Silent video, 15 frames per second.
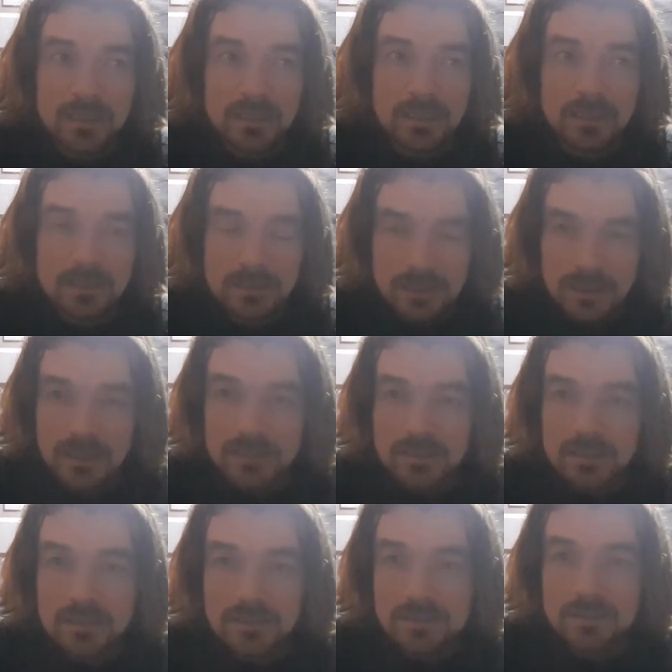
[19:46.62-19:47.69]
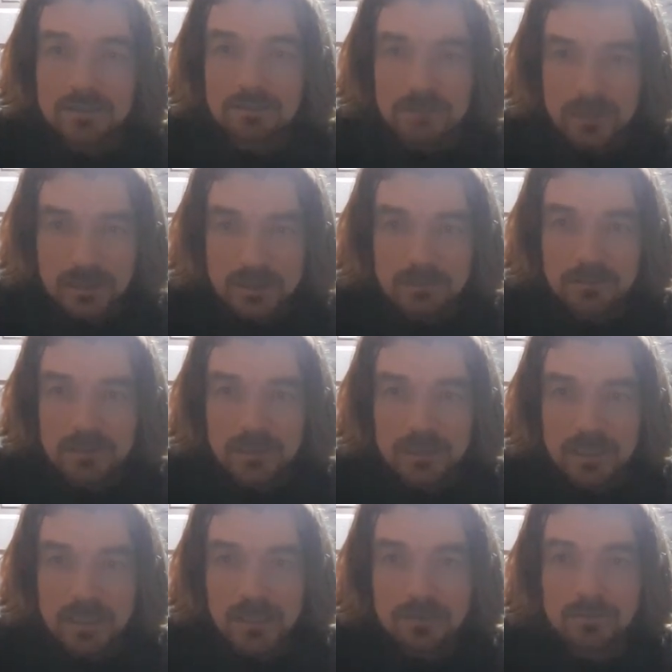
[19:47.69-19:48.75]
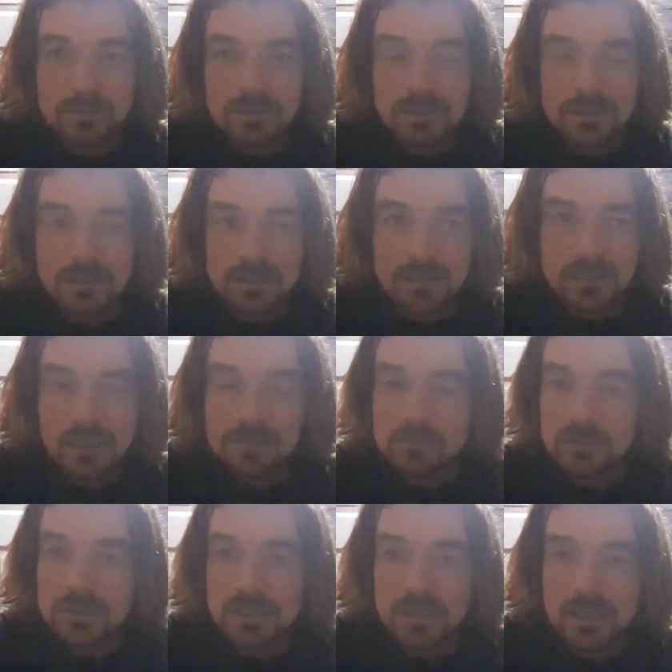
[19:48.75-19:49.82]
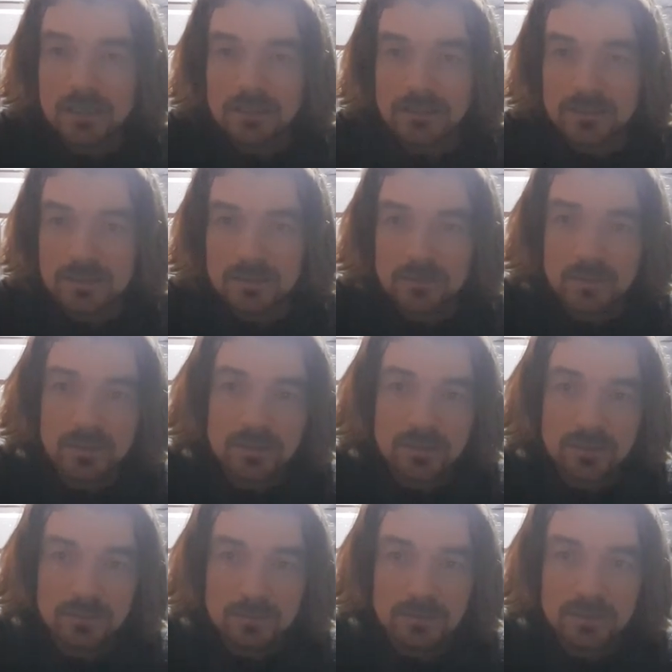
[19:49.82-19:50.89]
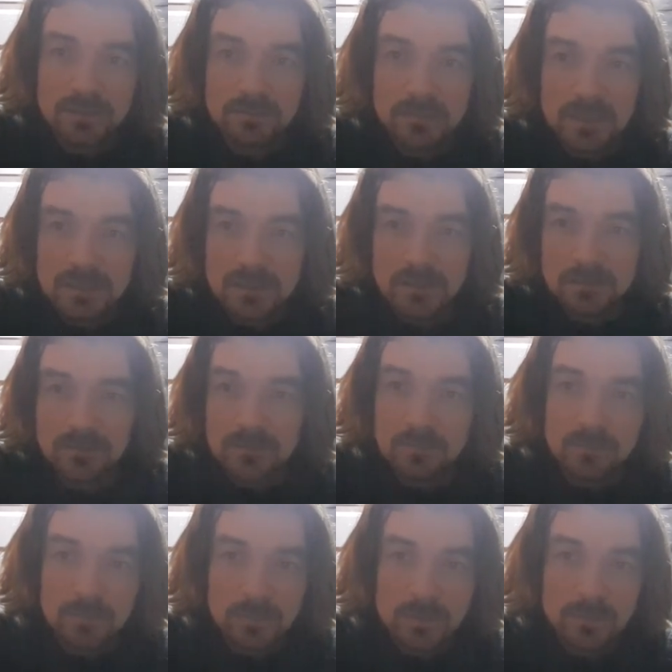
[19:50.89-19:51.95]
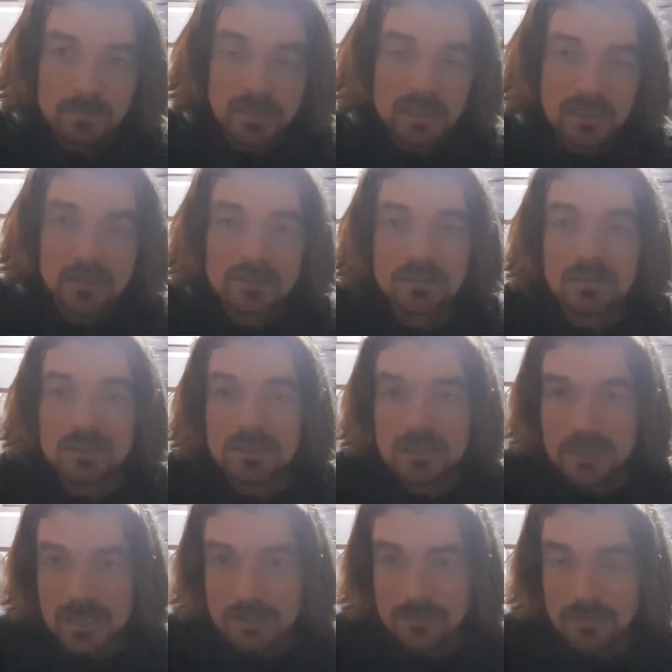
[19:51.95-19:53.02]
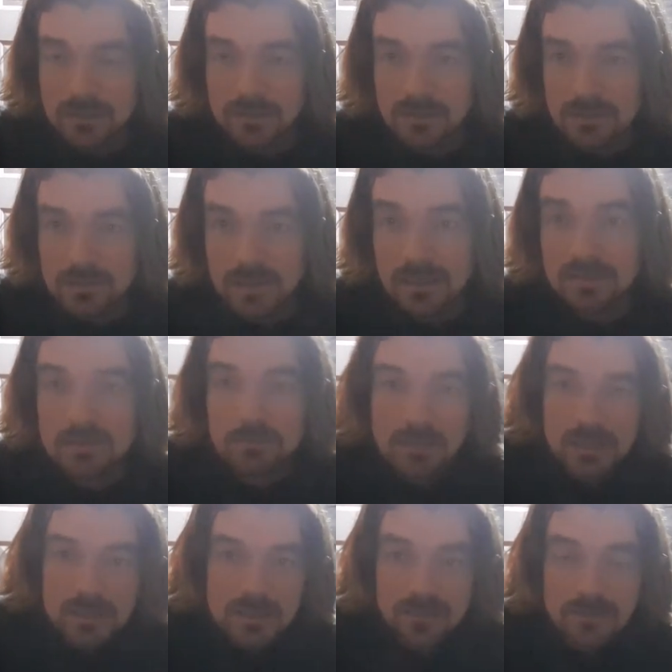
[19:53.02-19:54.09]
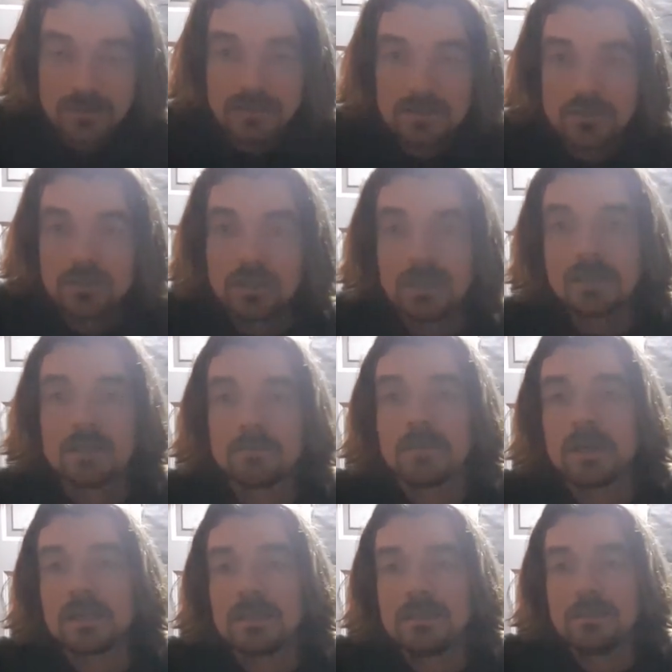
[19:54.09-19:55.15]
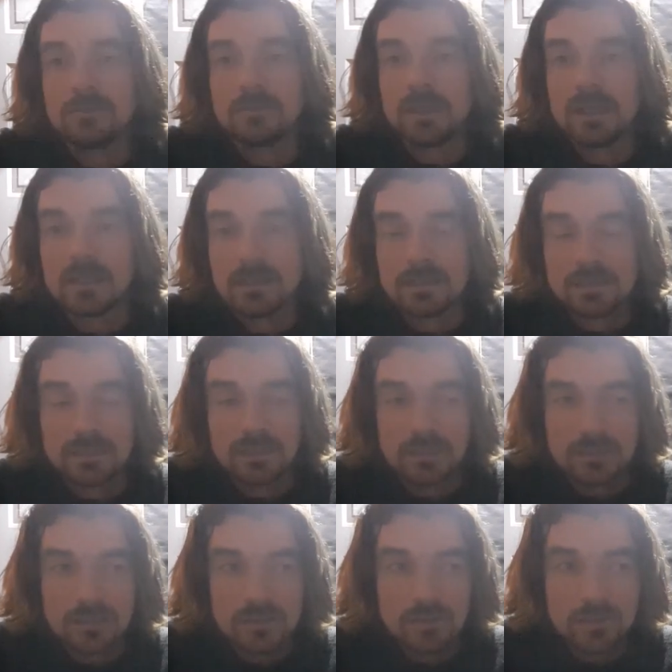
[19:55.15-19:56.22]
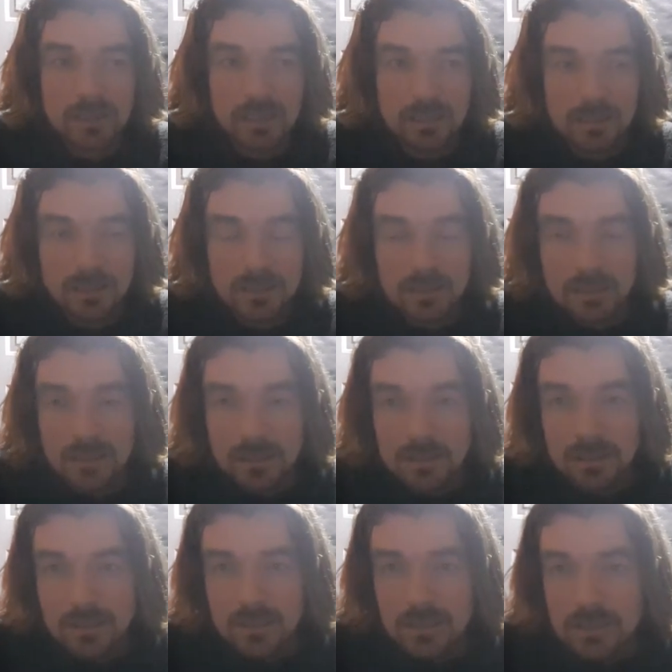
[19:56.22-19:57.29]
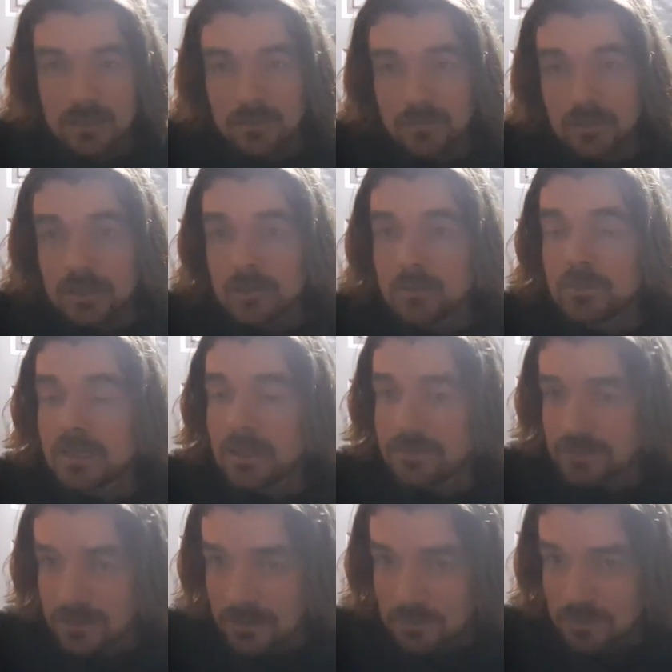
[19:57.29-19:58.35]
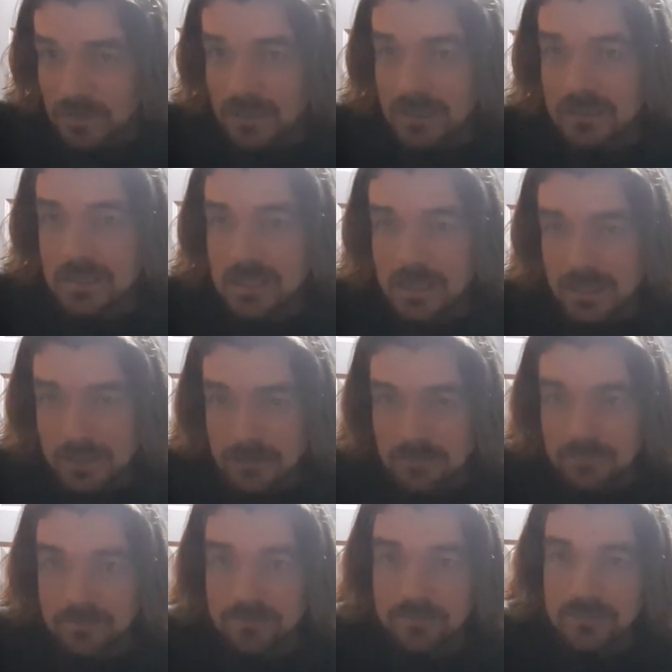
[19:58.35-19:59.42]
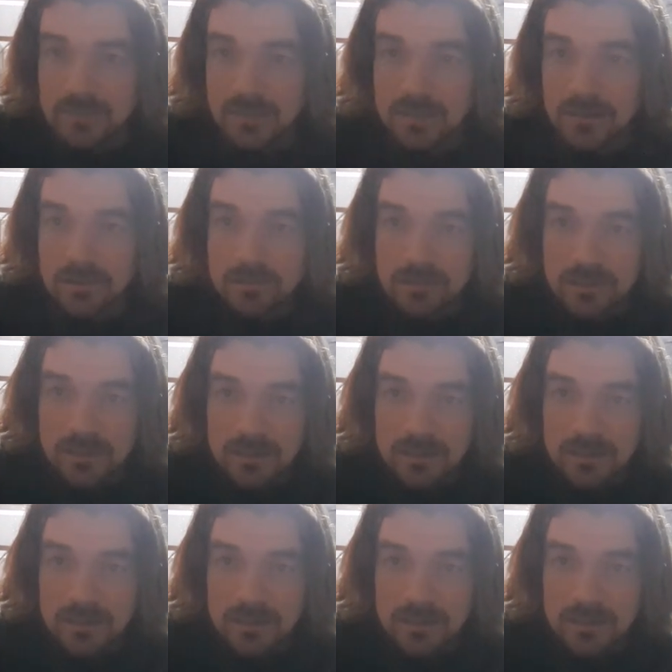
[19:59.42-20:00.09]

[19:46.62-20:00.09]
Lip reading: it's really hard work, much harder than what you would imagine, because of the time constraints and because of all the shit you're packing up there in the tree. But after a bit of time, your